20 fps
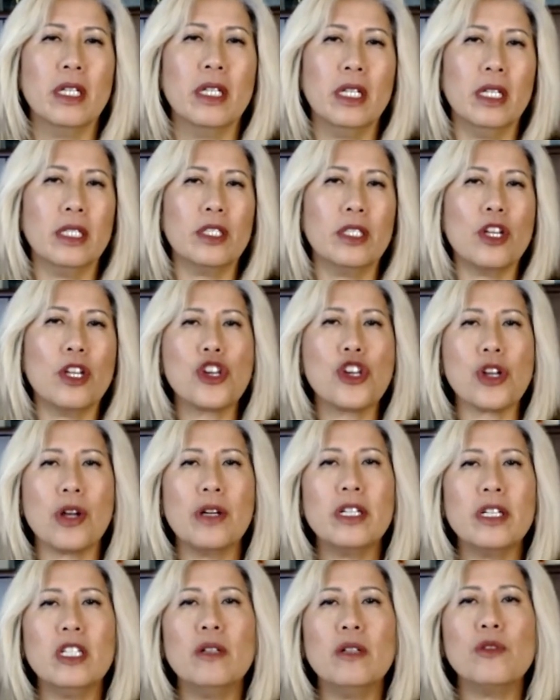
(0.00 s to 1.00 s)
The
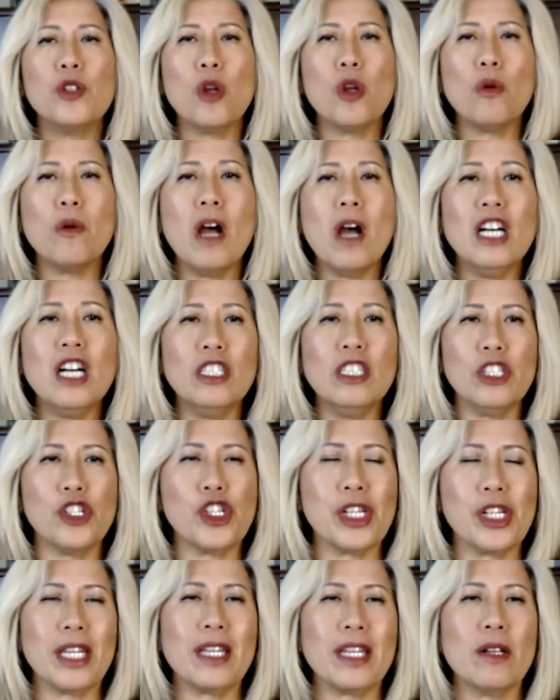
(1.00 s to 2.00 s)
Journal of
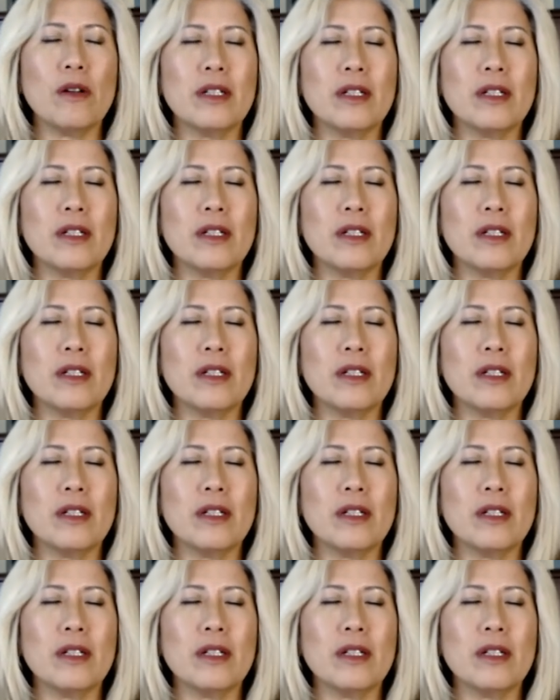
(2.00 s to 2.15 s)
Urology